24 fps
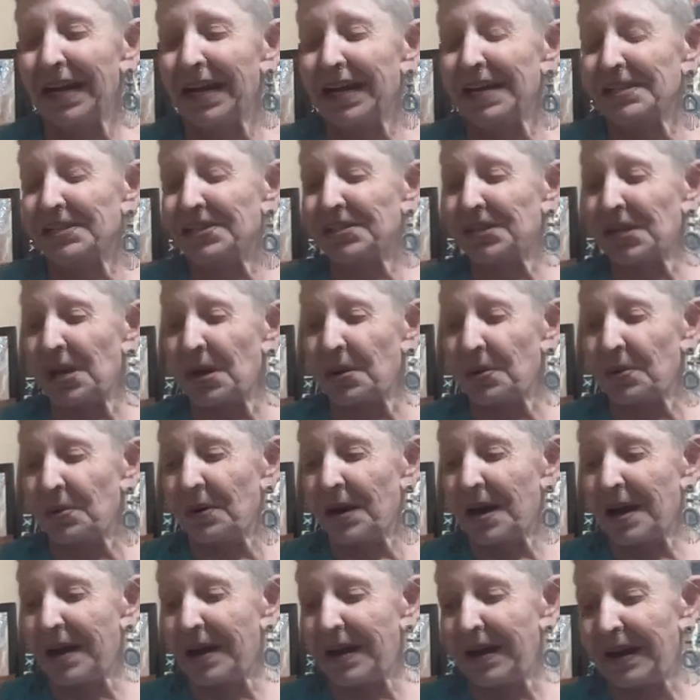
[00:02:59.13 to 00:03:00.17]

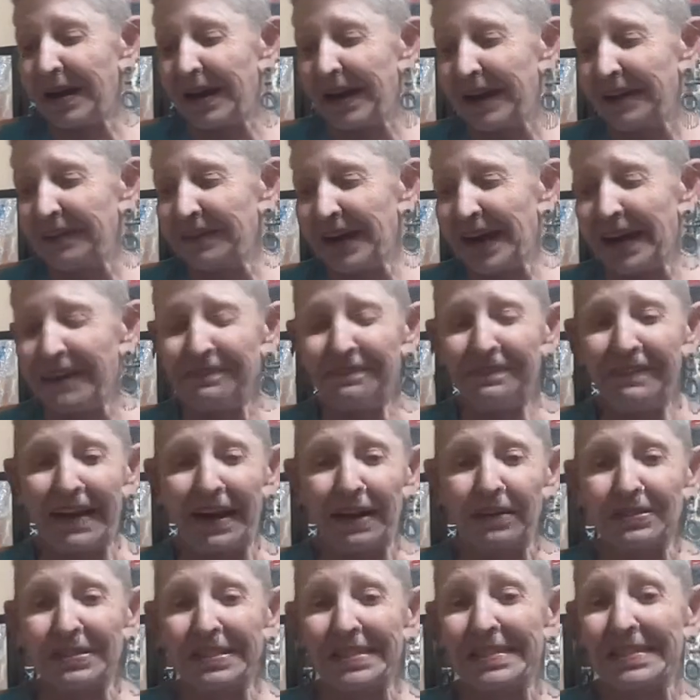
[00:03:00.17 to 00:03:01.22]
So I have
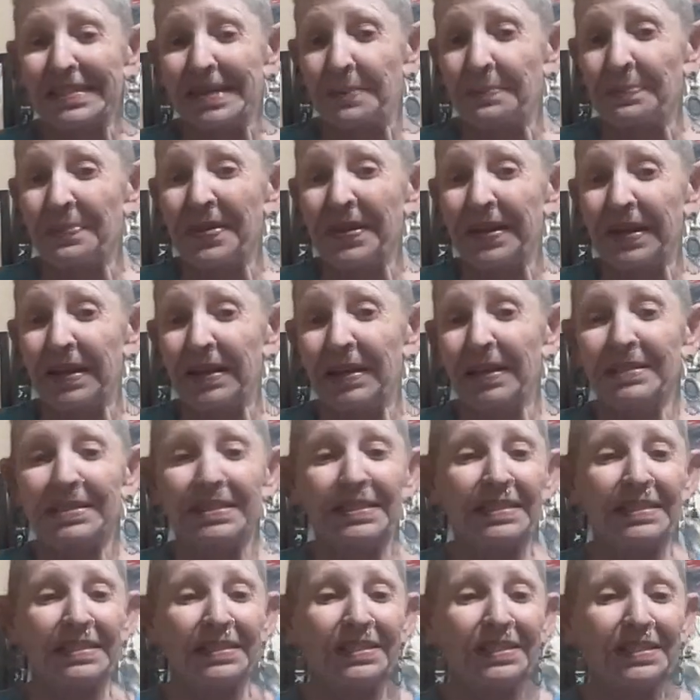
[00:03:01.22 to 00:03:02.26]
found a
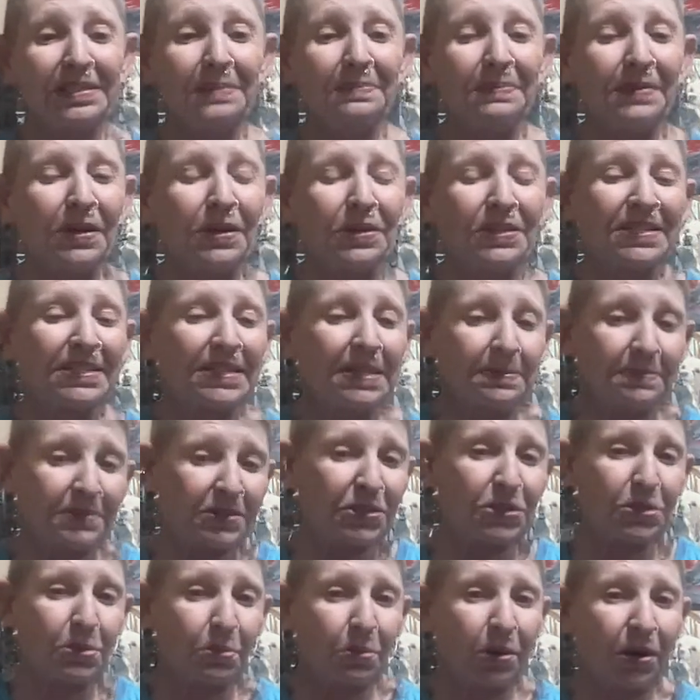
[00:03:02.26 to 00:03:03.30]
system that
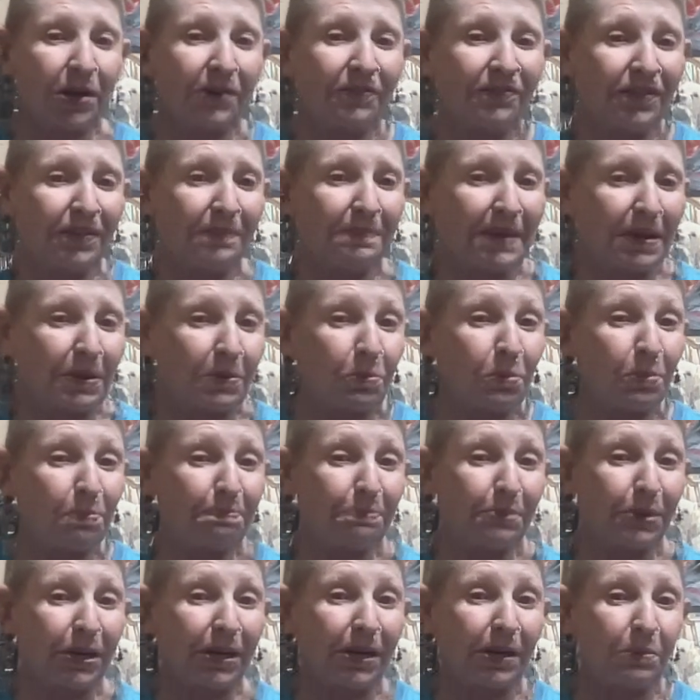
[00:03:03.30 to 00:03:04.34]
seems to work for me
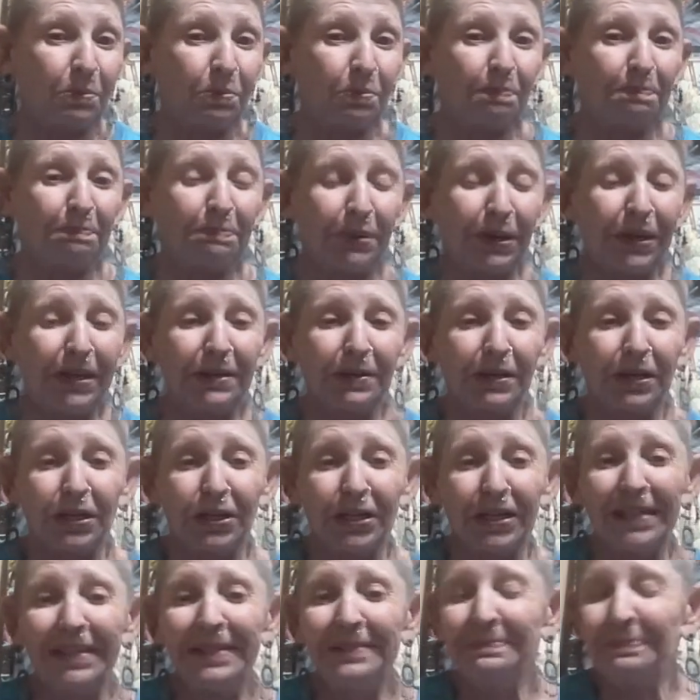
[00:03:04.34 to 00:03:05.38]
pretty
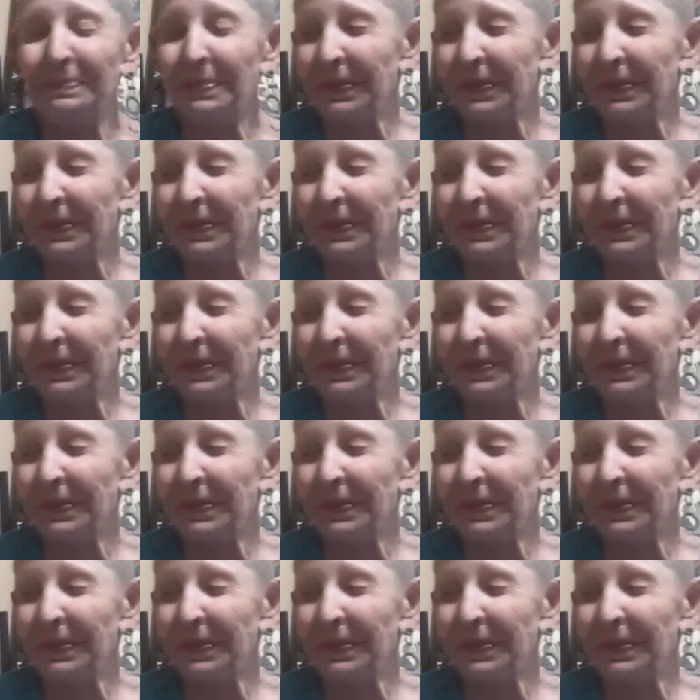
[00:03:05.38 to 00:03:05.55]
good.